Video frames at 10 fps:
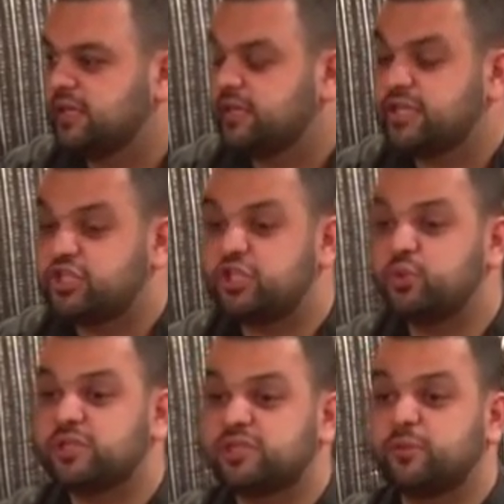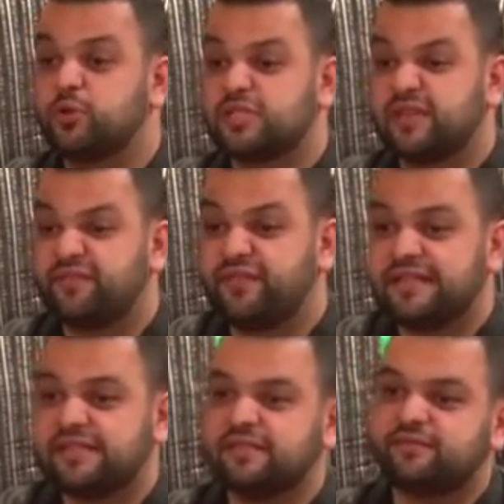yet she was the most
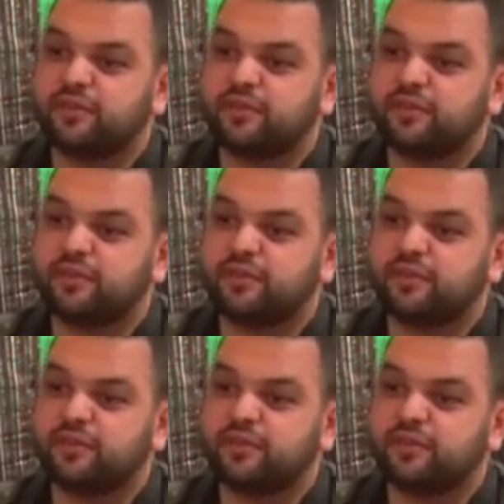effective